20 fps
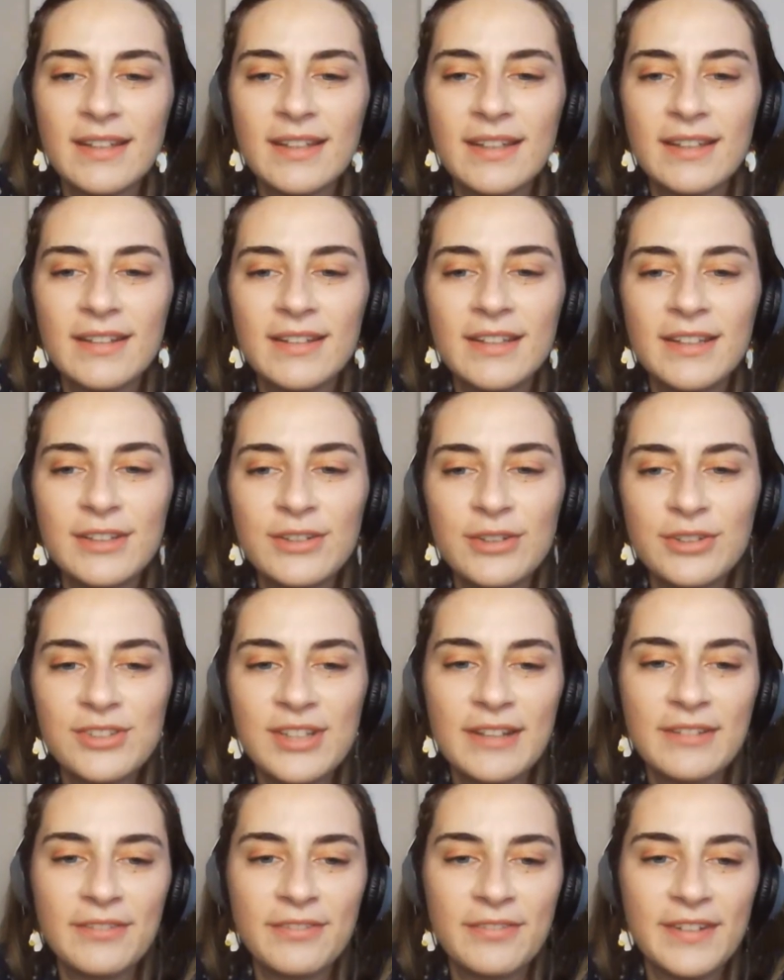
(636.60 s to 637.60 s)

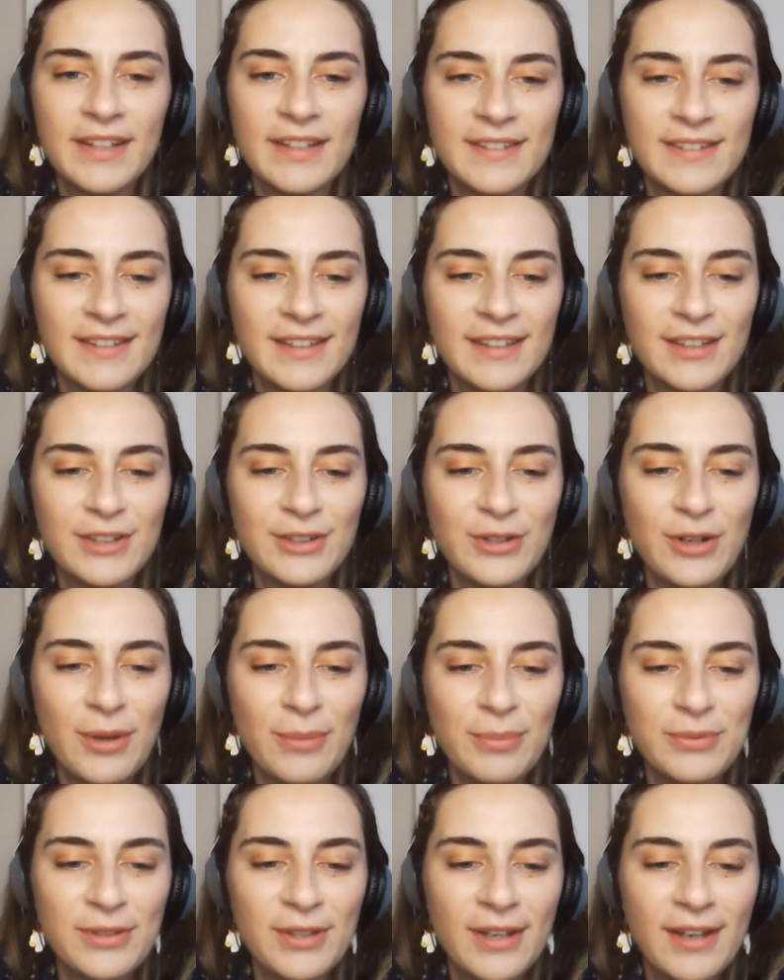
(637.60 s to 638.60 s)
nitrogen fixing
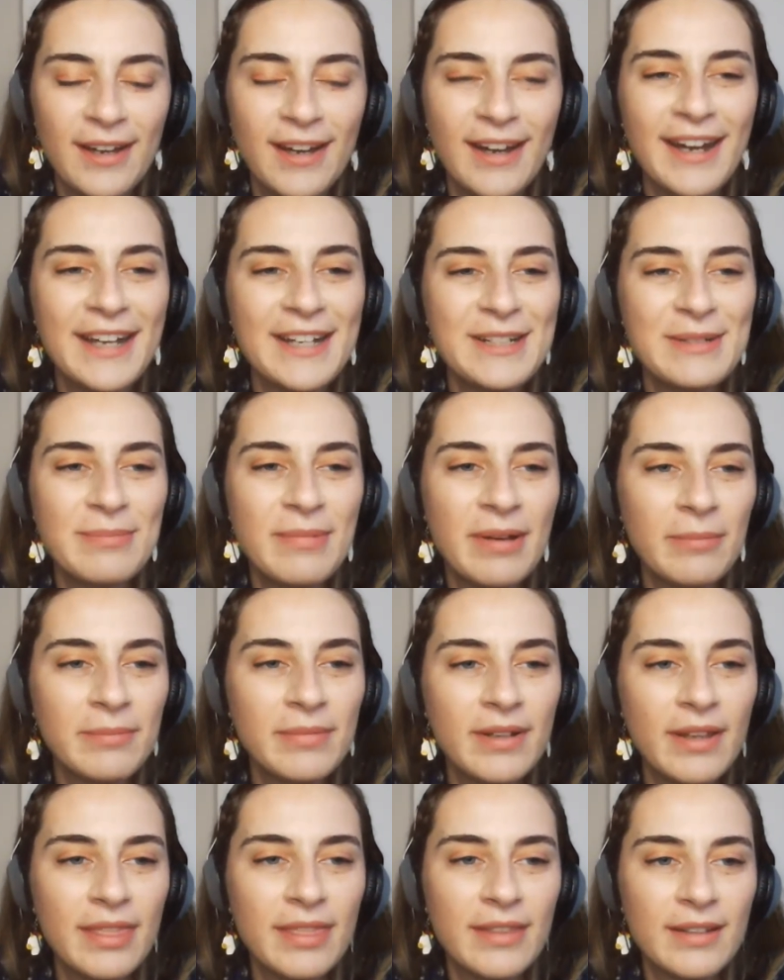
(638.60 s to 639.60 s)
crops, I
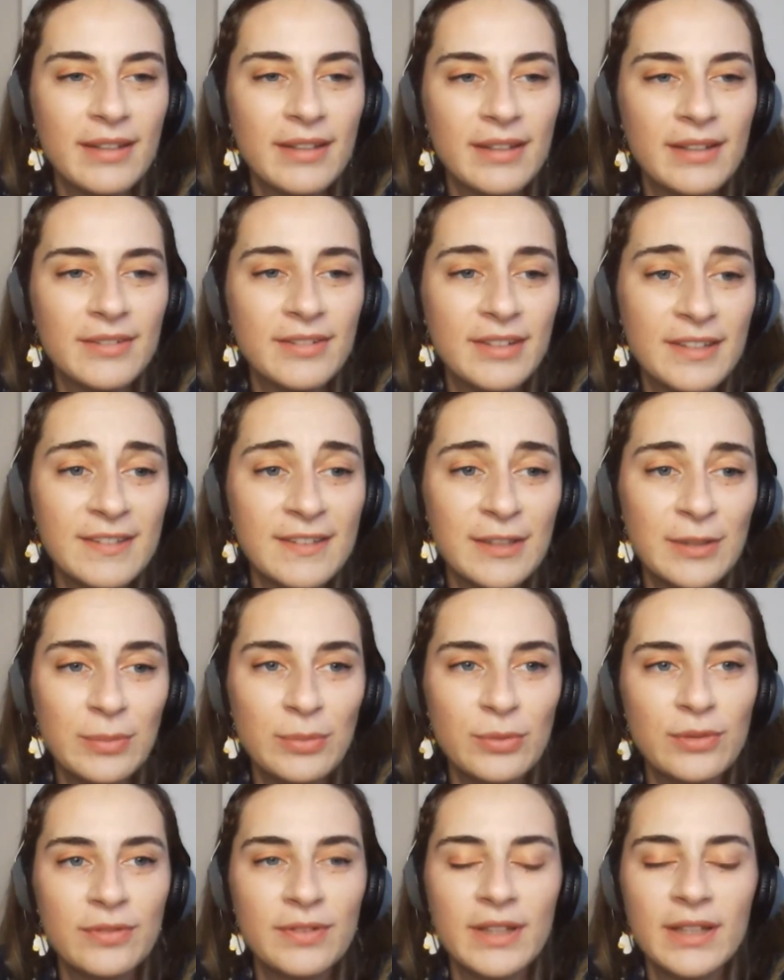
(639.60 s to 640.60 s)
remember the recent
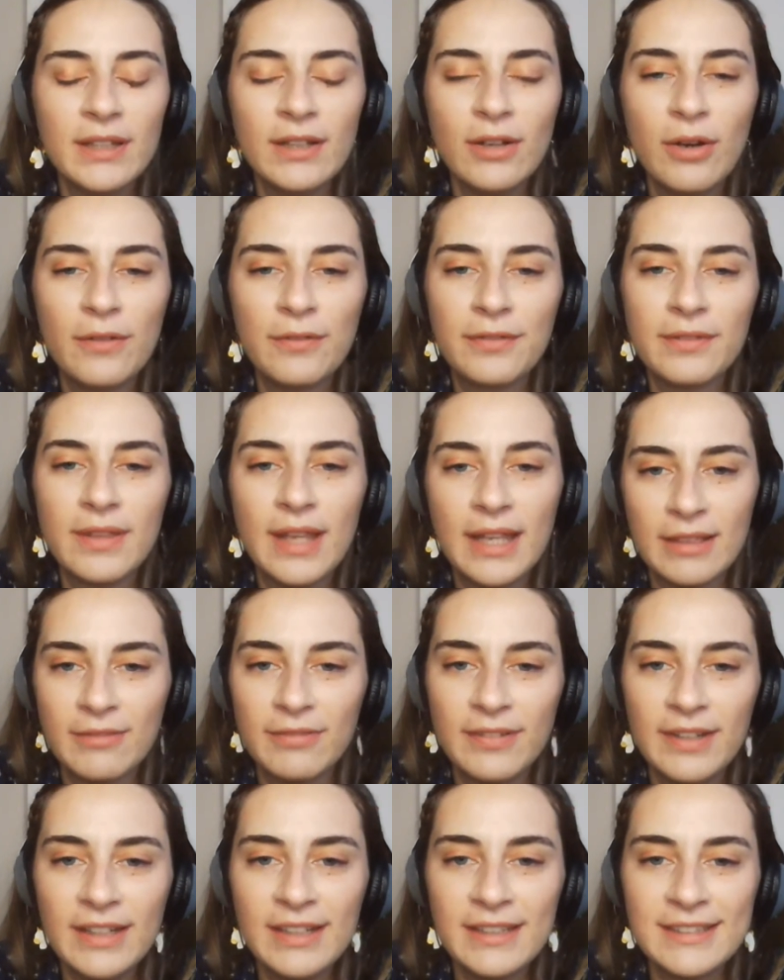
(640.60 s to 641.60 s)
movie of
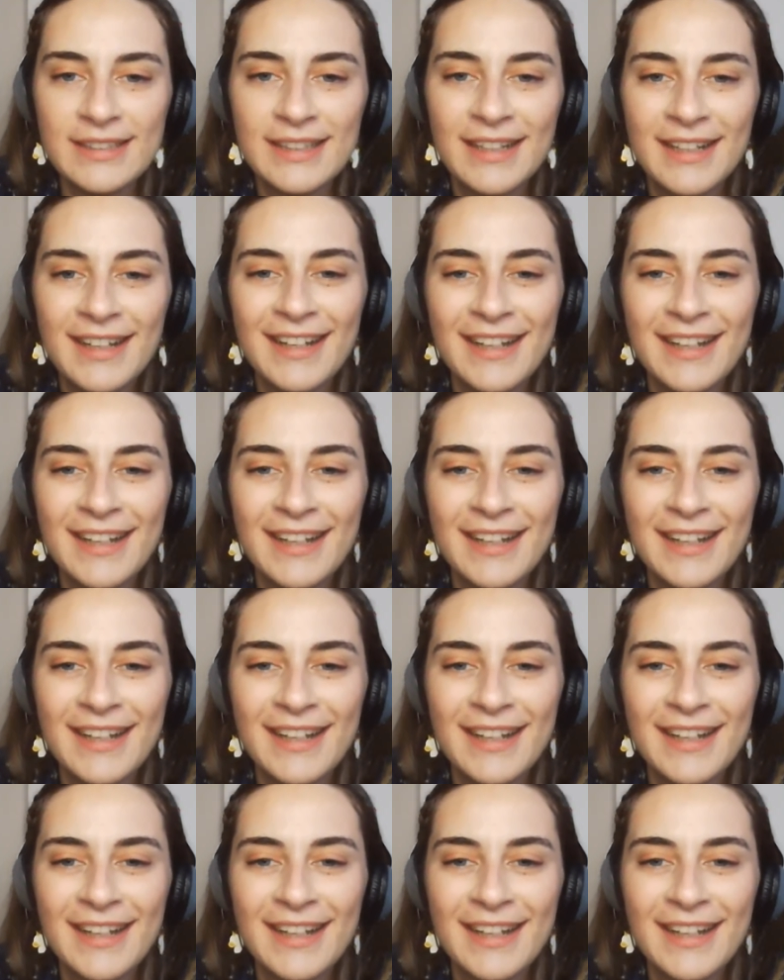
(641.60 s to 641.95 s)
Netflix.